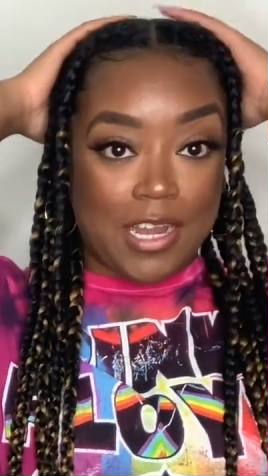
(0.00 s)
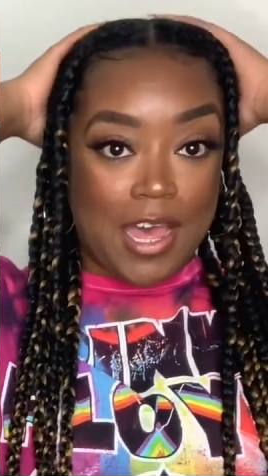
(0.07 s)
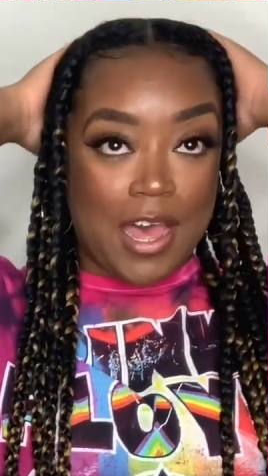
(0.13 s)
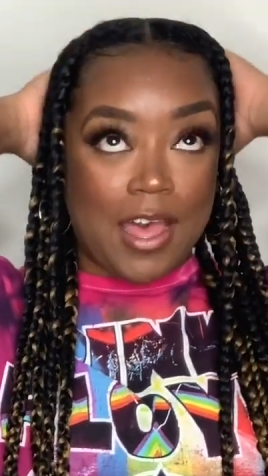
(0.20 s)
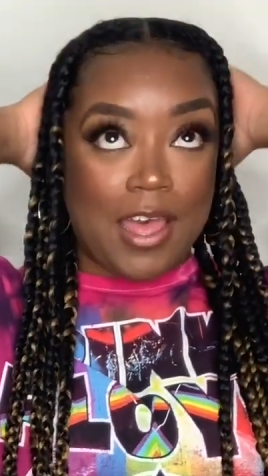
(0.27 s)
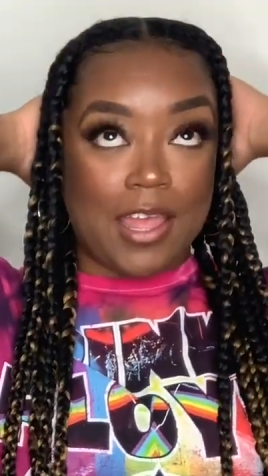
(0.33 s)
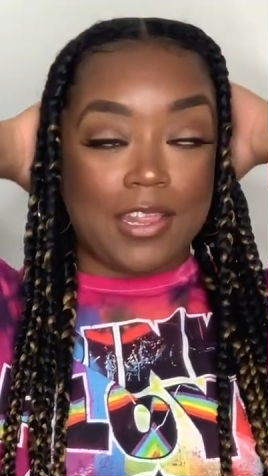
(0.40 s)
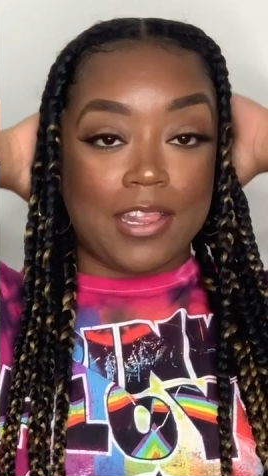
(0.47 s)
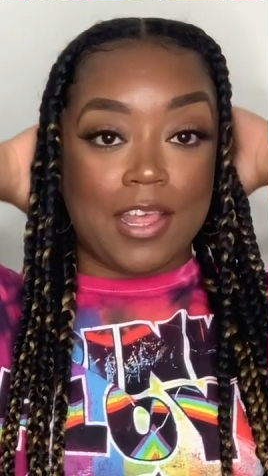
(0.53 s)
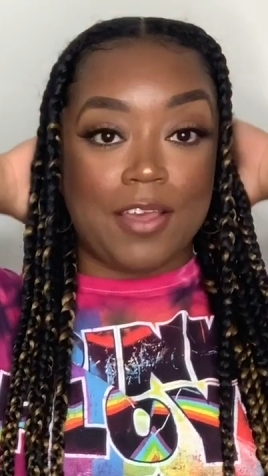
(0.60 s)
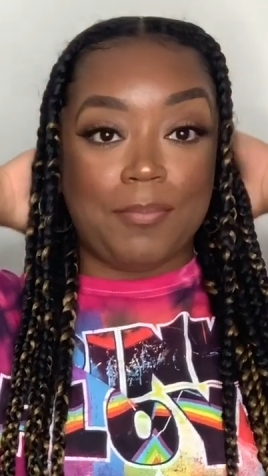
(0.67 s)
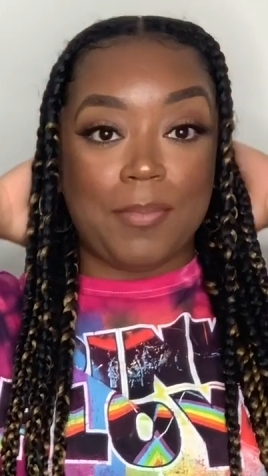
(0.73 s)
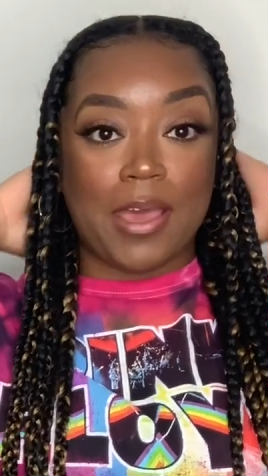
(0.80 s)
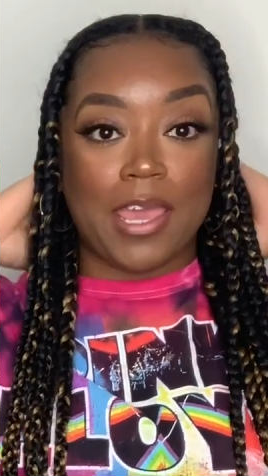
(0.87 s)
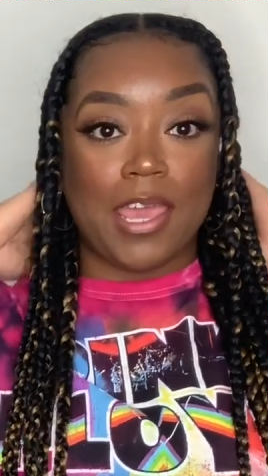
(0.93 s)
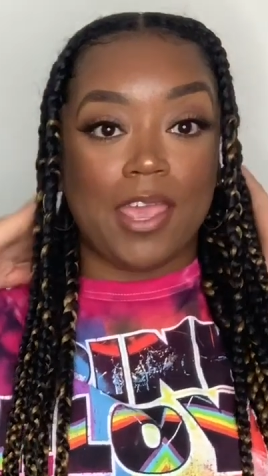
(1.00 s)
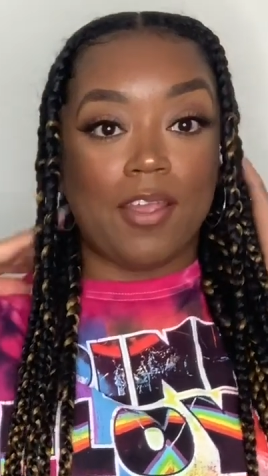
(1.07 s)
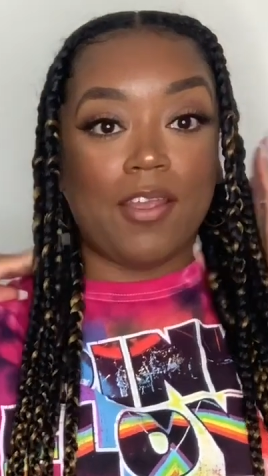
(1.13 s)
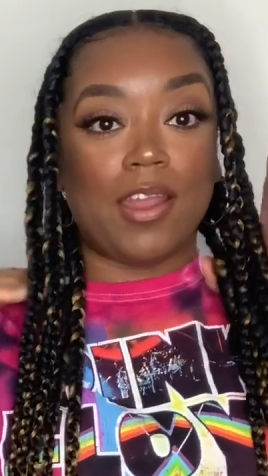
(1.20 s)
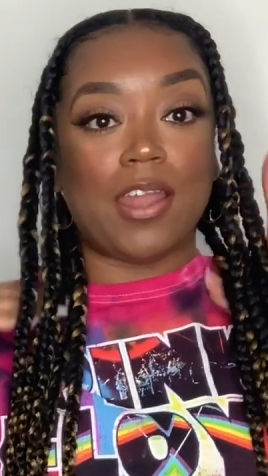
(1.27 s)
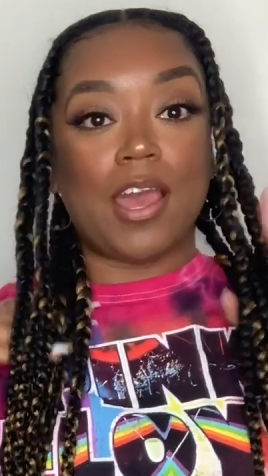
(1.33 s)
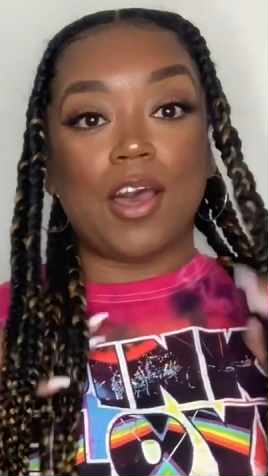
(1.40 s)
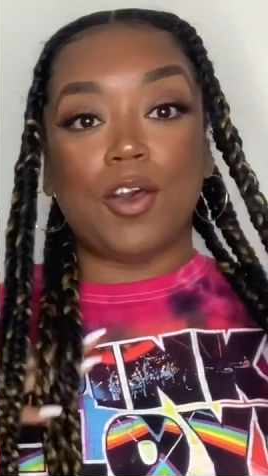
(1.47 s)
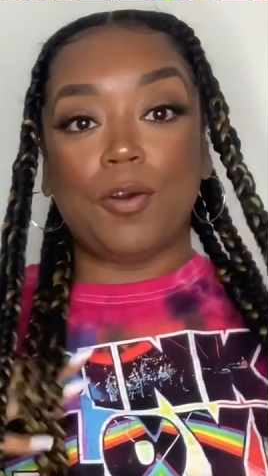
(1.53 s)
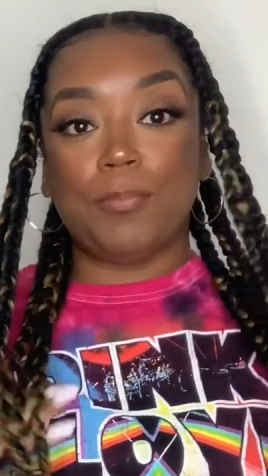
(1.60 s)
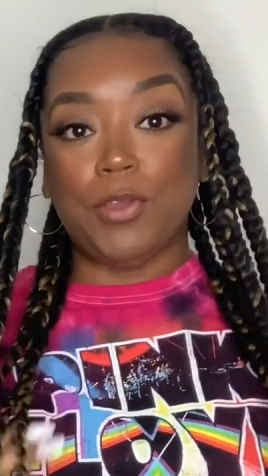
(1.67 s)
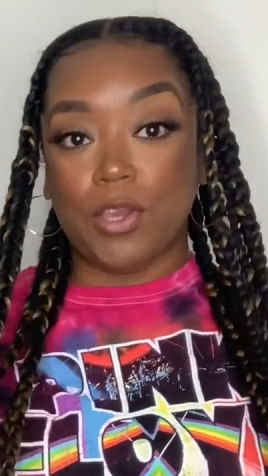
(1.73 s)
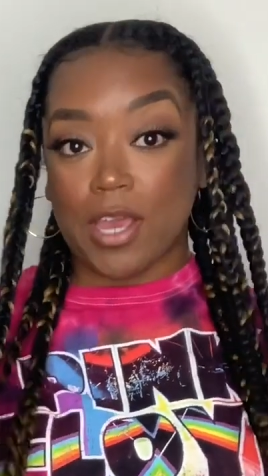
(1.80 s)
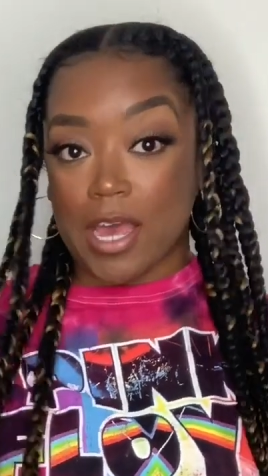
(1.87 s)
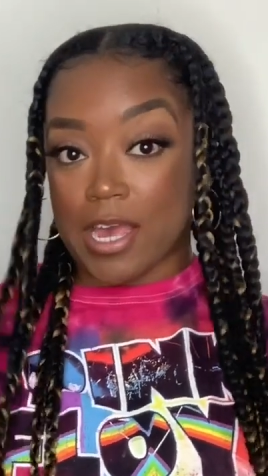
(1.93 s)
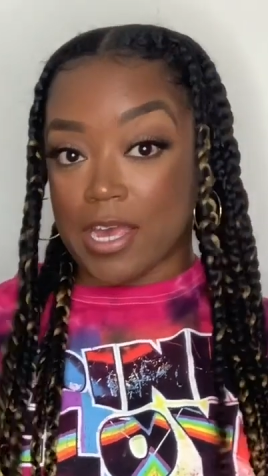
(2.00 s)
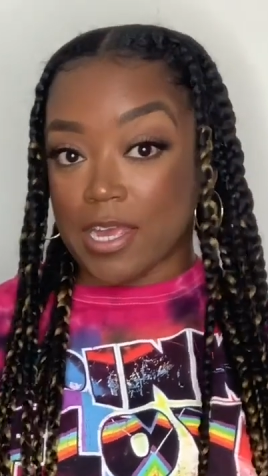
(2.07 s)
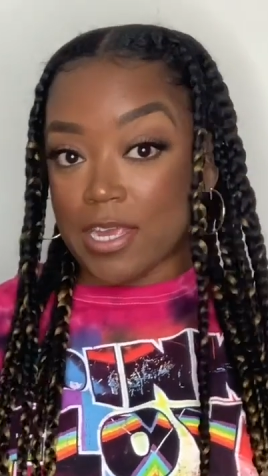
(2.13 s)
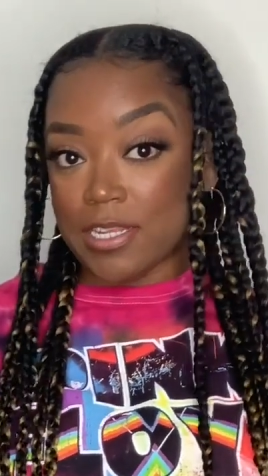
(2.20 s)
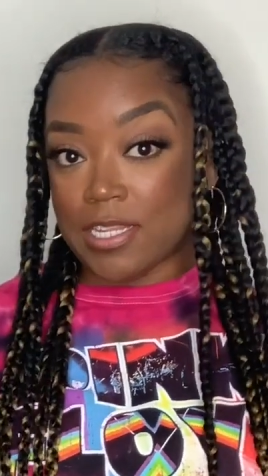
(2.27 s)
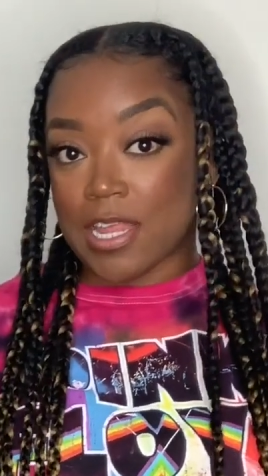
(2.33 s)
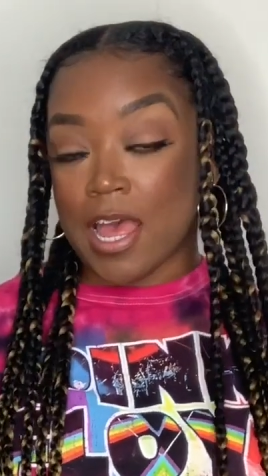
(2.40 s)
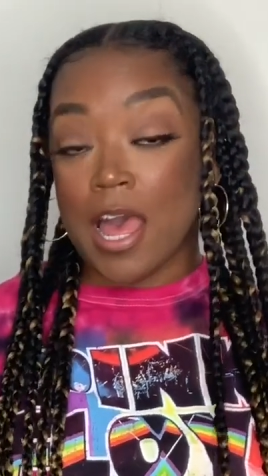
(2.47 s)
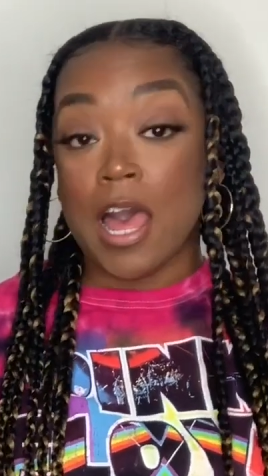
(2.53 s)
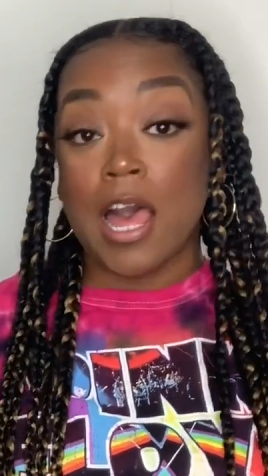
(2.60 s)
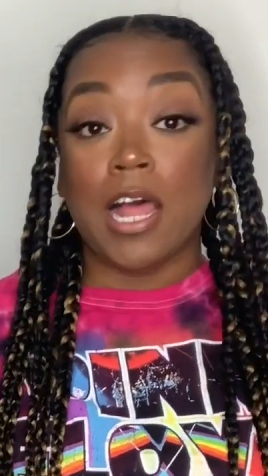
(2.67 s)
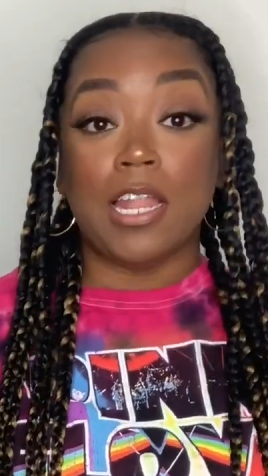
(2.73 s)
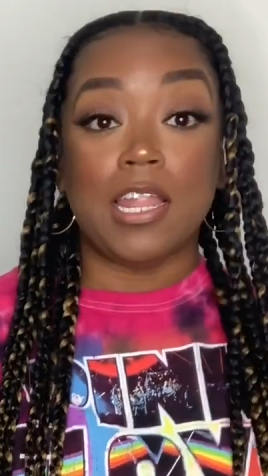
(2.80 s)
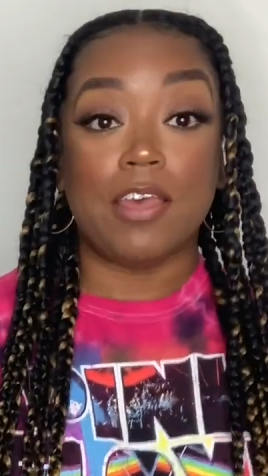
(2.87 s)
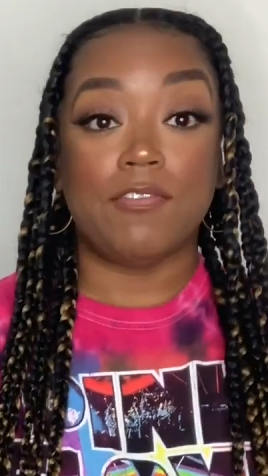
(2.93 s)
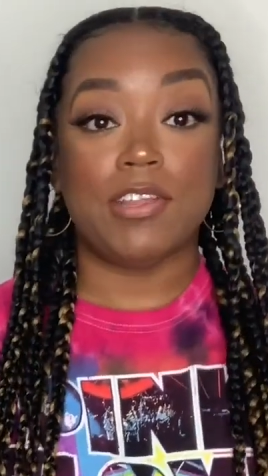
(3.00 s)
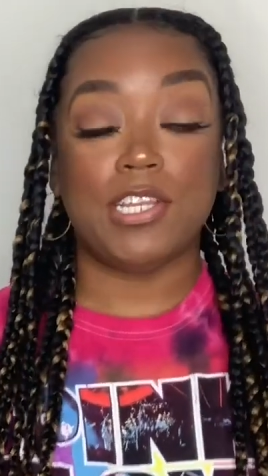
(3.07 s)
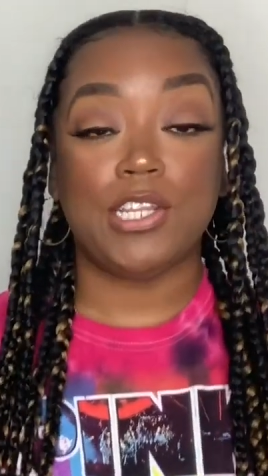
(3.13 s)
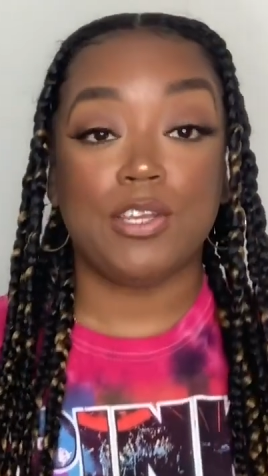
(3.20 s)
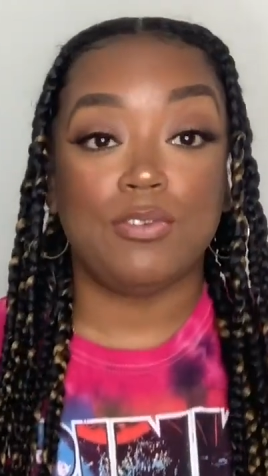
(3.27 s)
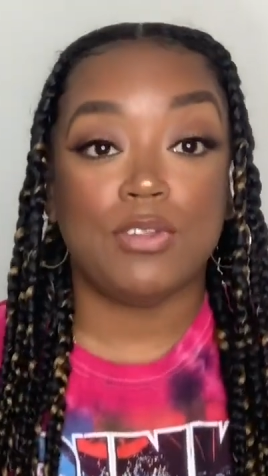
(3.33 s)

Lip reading: I love my hair and I hope you guys love it too.